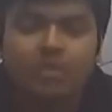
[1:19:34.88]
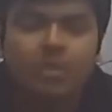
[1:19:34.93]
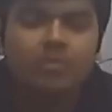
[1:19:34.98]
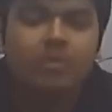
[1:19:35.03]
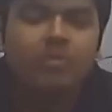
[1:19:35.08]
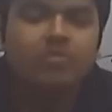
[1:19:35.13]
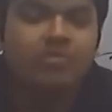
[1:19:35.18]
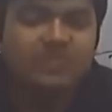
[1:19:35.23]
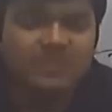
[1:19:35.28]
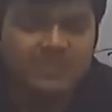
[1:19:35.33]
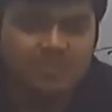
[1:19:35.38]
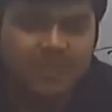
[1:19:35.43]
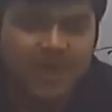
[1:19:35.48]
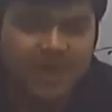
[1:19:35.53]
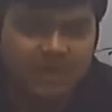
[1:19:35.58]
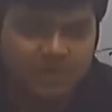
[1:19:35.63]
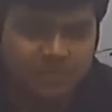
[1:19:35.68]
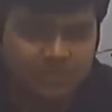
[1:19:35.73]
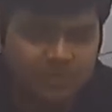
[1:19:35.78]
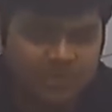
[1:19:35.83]
about risk
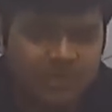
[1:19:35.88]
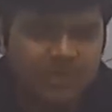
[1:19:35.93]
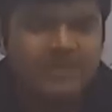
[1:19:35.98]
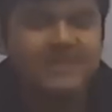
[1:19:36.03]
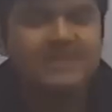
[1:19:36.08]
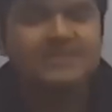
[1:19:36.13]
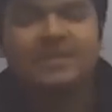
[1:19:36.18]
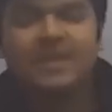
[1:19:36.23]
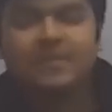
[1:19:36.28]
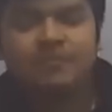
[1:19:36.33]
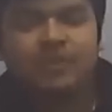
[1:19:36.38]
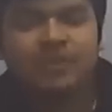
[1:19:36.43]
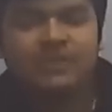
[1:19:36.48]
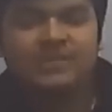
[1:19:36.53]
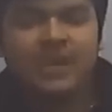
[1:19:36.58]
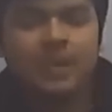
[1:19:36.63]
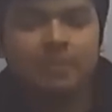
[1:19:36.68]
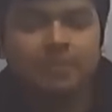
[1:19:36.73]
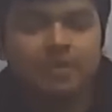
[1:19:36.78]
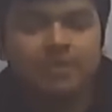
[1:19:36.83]
management, say for
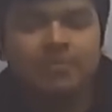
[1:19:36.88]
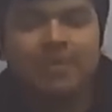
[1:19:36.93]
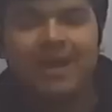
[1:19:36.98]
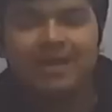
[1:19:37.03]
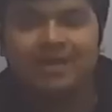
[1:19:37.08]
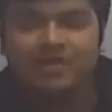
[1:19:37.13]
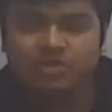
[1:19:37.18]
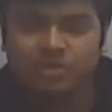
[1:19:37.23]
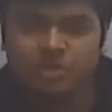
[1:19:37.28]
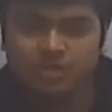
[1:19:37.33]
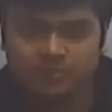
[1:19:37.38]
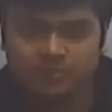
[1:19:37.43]
example a manager